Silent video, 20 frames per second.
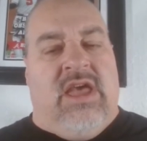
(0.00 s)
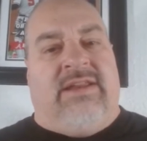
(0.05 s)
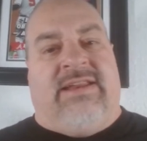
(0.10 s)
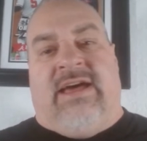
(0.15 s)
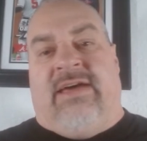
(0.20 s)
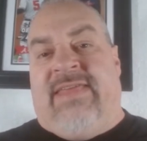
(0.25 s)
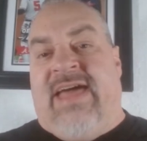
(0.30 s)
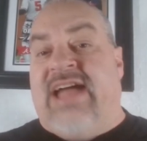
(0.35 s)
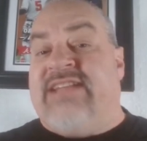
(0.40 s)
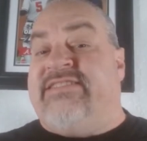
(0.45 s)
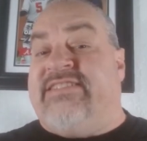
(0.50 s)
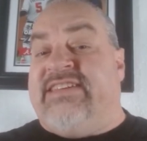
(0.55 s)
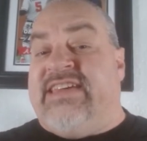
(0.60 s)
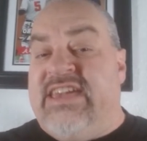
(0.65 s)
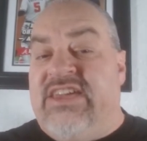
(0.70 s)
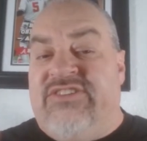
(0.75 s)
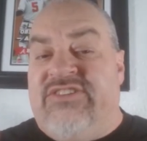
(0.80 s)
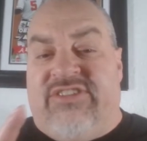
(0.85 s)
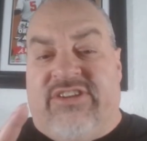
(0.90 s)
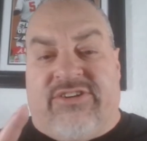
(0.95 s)
Now, that's
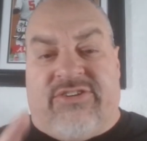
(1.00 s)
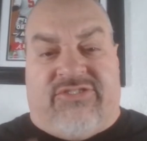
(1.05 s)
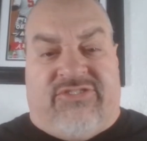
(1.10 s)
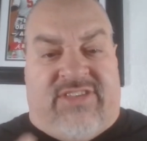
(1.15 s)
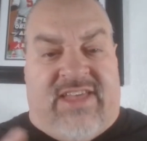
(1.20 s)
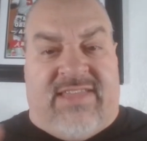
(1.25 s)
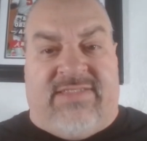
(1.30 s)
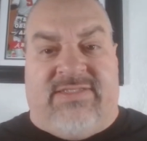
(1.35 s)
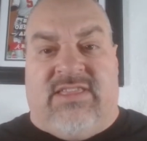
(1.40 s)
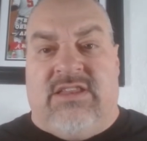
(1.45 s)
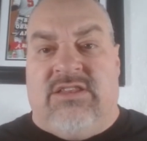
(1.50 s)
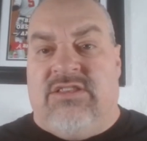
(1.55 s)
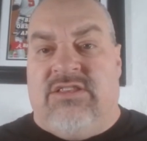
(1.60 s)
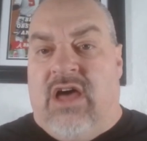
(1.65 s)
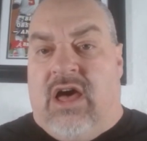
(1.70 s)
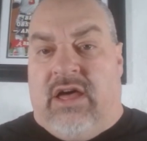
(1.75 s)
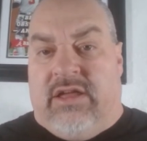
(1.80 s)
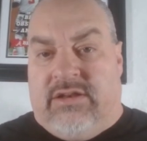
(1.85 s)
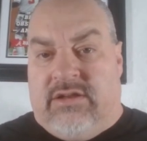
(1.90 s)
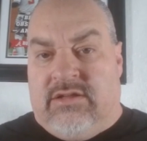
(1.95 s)
easier said than
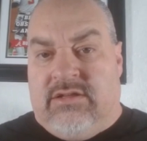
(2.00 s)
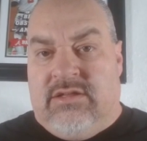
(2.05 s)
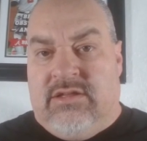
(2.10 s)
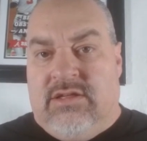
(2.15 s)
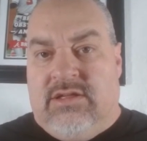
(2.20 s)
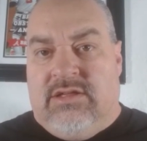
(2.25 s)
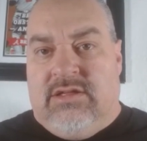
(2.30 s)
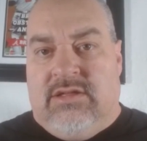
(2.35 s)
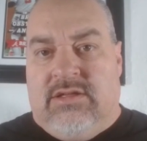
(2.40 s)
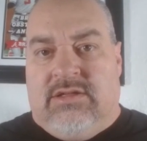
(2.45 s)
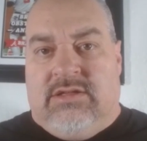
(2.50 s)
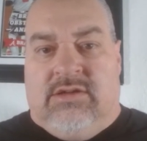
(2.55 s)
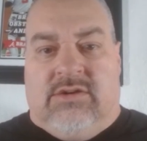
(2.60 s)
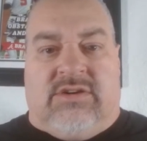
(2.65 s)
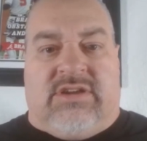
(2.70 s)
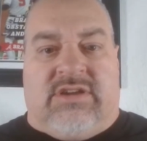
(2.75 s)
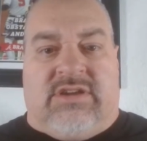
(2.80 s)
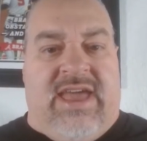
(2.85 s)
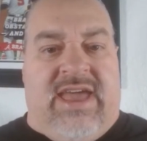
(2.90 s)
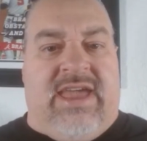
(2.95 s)
done,
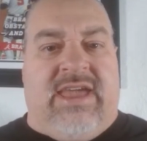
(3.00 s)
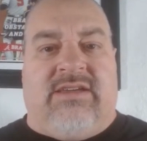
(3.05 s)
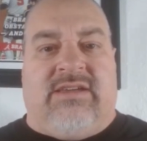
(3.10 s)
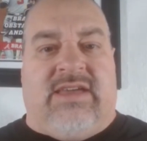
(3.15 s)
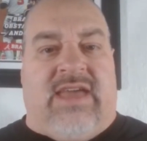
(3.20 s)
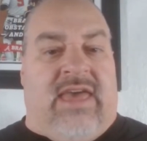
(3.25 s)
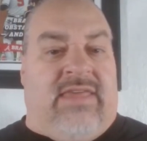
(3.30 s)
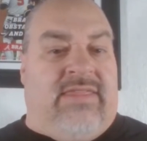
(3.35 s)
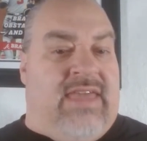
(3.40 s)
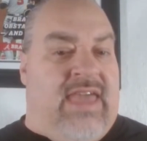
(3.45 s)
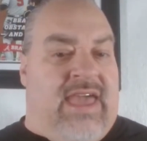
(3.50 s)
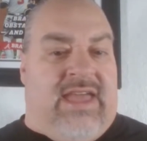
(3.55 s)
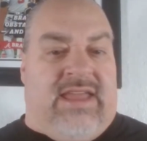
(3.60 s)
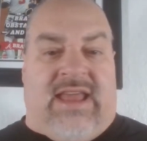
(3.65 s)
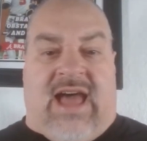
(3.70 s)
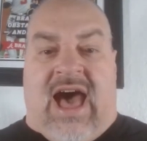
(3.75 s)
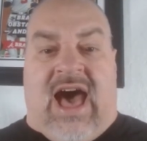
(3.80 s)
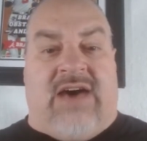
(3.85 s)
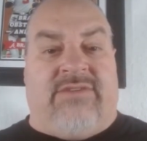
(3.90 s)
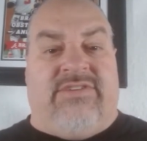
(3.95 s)
okay?
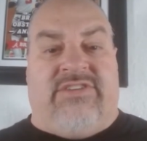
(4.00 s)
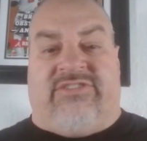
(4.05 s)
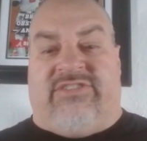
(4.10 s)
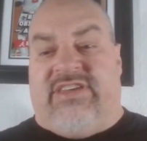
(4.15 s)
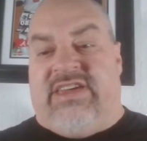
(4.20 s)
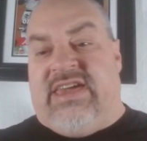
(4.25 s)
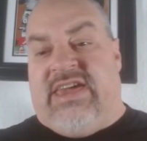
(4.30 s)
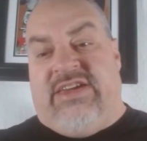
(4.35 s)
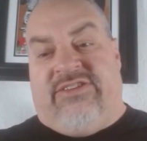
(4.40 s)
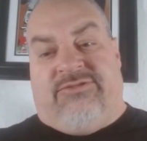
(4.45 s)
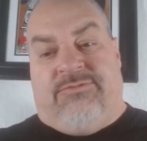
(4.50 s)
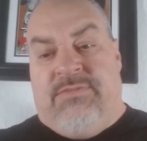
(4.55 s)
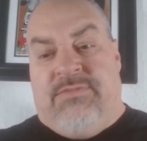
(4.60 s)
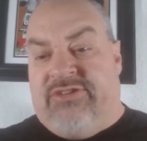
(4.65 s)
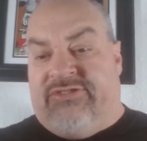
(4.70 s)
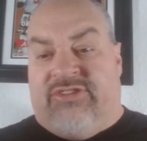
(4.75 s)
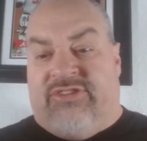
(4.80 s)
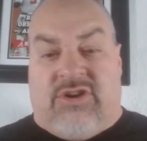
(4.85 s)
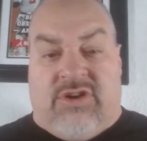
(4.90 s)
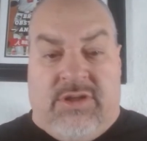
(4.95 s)
And obviously, he's
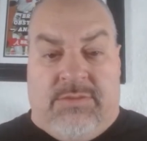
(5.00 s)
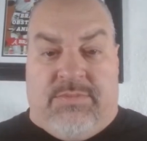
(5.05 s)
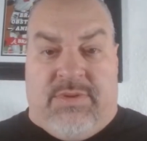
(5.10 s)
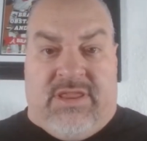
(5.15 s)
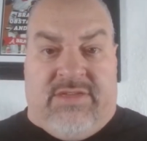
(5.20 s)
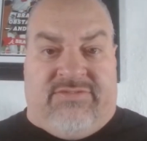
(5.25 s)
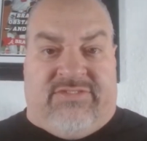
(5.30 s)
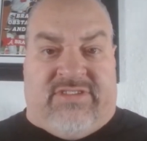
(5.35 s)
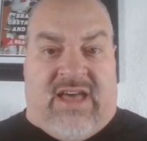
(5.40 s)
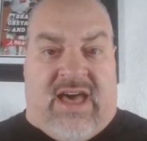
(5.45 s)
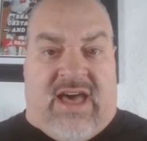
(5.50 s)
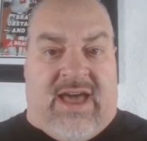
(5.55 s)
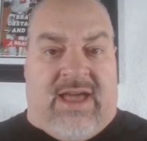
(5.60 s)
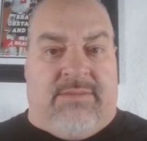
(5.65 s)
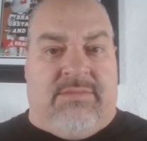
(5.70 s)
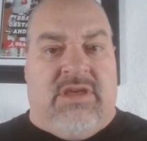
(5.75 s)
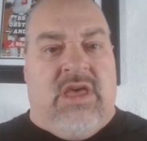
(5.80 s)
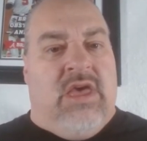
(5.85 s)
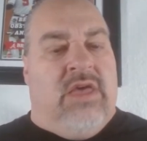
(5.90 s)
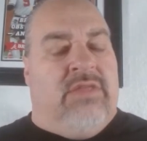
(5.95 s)
missed a good bit of
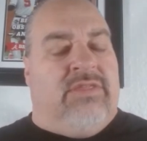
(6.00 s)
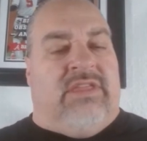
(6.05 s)
time.